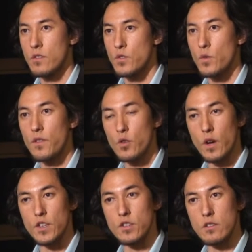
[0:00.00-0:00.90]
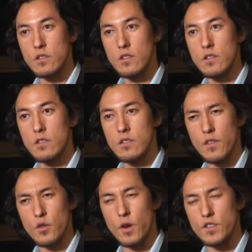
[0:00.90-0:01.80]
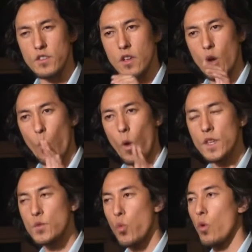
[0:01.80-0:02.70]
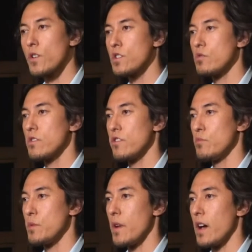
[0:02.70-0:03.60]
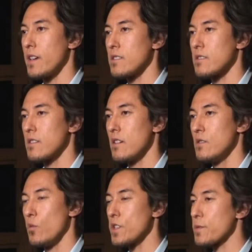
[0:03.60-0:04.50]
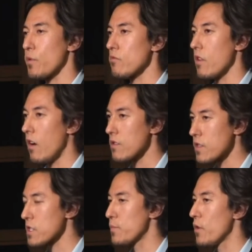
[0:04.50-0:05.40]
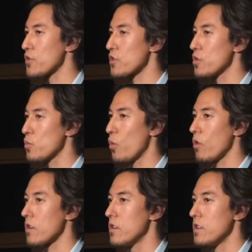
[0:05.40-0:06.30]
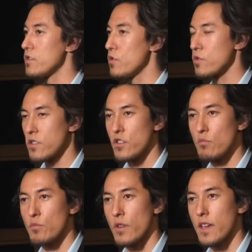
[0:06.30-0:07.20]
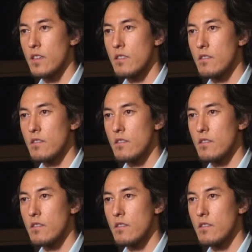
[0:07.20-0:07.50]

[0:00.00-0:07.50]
So another question, another question. What does war do to the human mind? What does prolonged exposure to war do to the human brain?